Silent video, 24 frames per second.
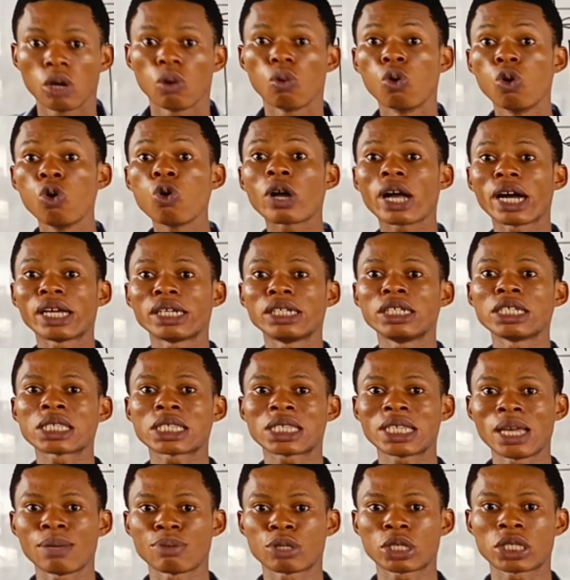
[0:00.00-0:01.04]
We'll look at the
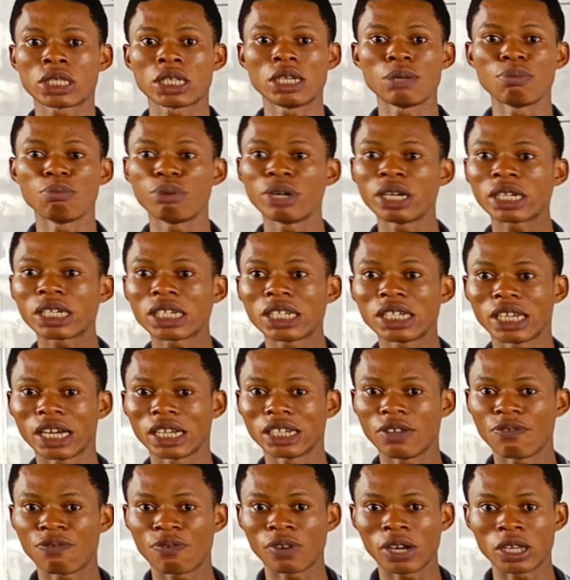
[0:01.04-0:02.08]
steps in breaking
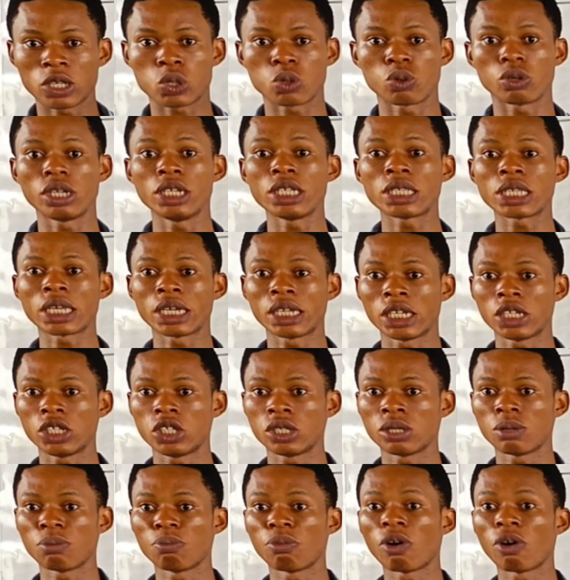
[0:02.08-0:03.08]
down the fats to release energy.